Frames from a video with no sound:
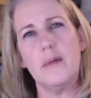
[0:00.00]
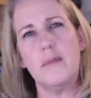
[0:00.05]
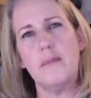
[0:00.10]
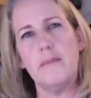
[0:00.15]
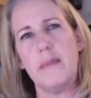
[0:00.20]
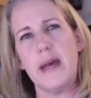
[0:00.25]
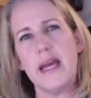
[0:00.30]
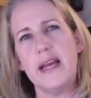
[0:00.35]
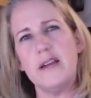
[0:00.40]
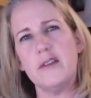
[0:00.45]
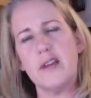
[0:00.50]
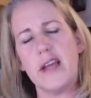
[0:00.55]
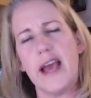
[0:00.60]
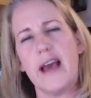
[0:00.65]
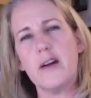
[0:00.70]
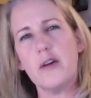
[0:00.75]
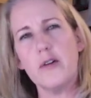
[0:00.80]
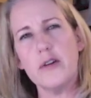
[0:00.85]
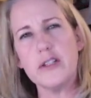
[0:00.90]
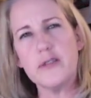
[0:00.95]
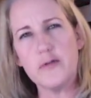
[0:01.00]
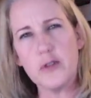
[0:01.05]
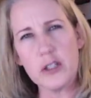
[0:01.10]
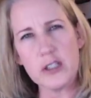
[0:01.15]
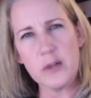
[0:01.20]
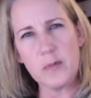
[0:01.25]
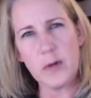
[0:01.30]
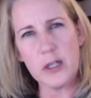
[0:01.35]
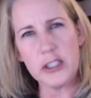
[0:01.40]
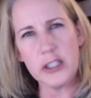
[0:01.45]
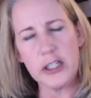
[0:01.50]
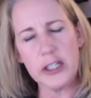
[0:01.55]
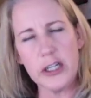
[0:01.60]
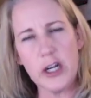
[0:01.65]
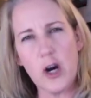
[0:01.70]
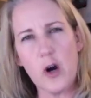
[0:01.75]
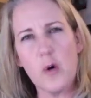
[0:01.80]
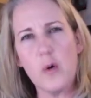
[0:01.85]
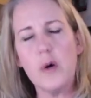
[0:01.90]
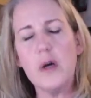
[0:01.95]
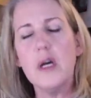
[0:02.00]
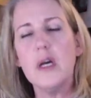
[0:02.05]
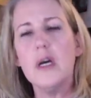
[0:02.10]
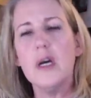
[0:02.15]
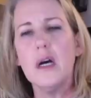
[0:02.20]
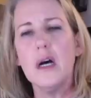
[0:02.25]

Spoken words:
main categories of drugs I want you to know.